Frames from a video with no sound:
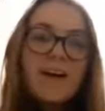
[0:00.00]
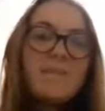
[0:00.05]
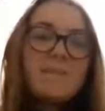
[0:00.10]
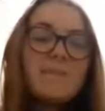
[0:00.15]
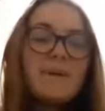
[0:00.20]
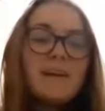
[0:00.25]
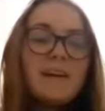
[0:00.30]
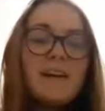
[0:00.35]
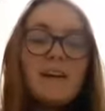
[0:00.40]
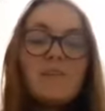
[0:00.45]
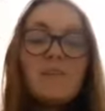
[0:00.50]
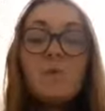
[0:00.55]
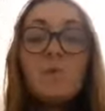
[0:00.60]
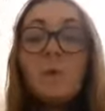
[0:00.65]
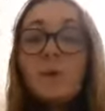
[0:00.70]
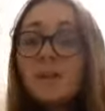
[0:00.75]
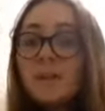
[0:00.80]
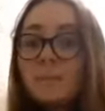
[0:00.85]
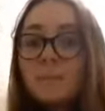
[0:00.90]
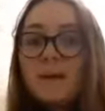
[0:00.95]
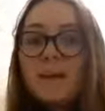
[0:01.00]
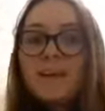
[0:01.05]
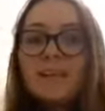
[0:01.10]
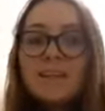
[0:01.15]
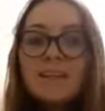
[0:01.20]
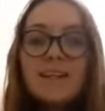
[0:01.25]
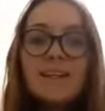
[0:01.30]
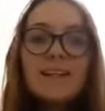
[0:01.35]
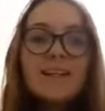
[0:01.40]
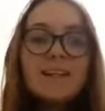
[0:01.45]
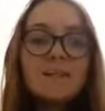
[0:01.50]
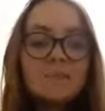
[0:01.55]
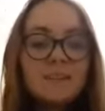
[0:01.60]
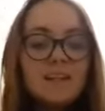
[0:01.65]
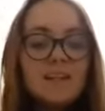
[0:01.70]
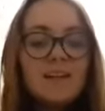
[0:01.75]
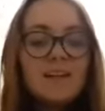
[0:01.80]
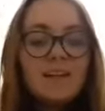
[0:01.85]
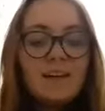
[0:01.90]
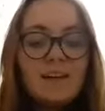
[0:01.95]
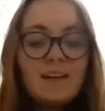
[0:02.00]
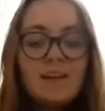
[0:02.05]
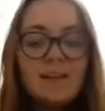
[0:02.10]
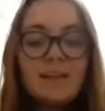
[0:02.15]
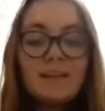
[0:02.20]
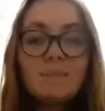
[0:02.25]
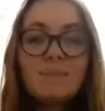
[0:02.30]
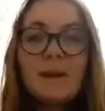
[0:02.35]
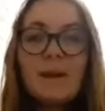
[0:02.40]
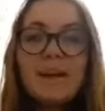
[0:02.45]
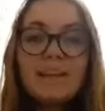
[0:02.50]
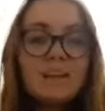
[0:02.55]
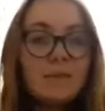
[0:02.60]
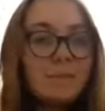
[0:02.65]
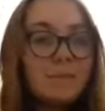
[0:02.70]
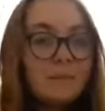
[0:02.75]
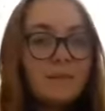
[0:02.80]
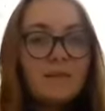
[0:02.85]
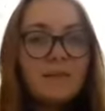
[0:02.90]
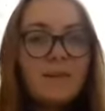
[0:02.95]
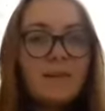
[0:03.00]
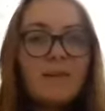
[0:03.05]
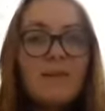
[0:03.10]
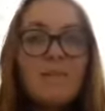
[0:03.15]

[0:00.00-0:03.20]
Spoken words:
But if you want to paint it, this material is paintable.